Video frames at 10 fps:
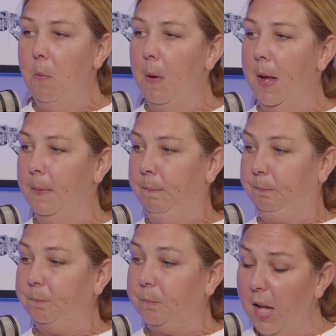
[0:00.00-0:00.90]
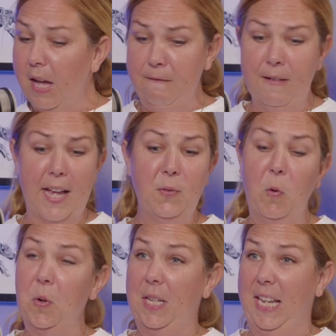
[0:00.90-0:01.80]
Well, fast
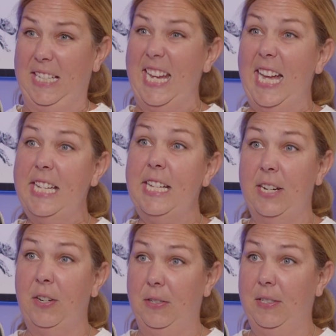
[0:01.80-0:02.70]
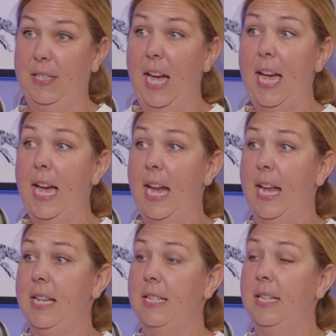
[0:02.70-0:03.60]
forward like 10 years wow.
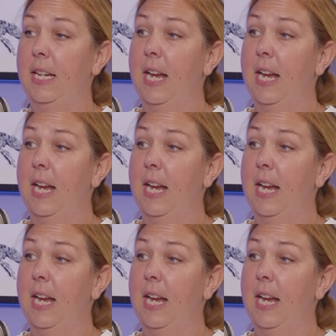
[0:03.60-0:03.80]
and